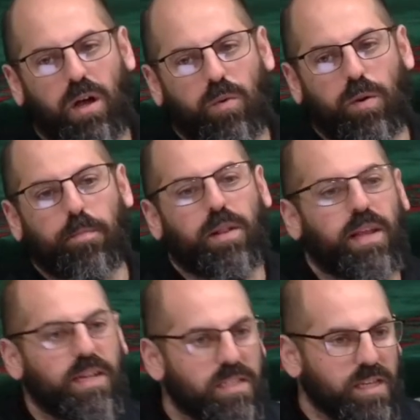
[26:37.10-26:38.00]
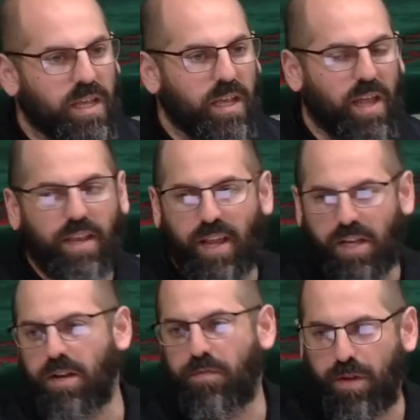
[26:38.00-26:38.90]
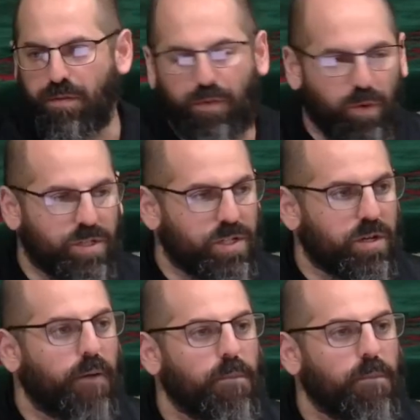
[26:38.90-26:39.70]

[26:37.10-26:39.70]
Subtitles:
replacing a negative reinforcer,